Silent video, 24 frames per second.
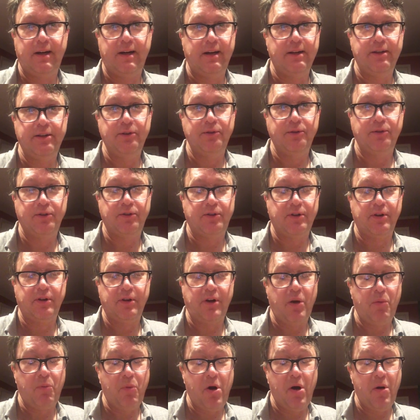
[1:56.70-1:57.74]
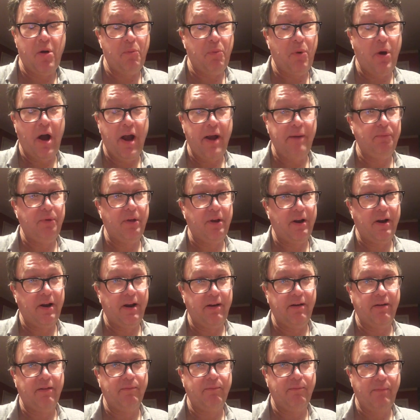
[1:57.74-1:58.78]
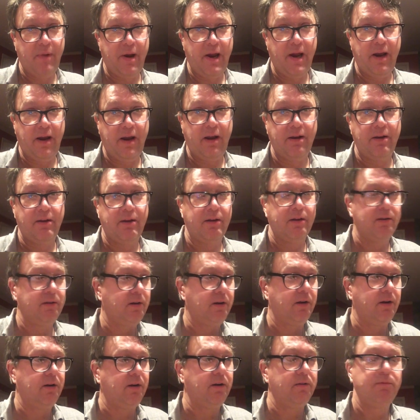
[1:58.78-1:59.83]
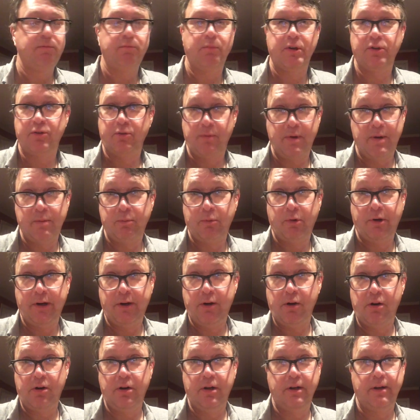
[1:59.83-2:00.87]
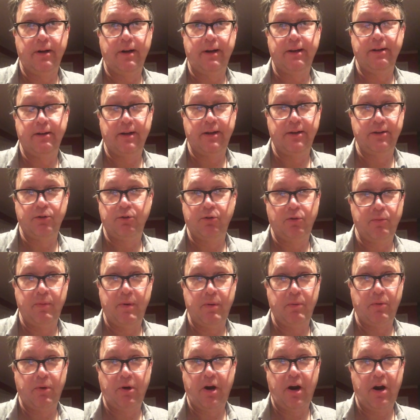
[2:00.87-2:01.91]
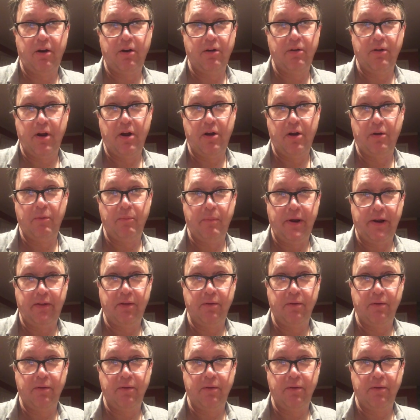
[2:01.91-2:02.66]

use a pipe that I made, muscle memory call it. I do remember how to make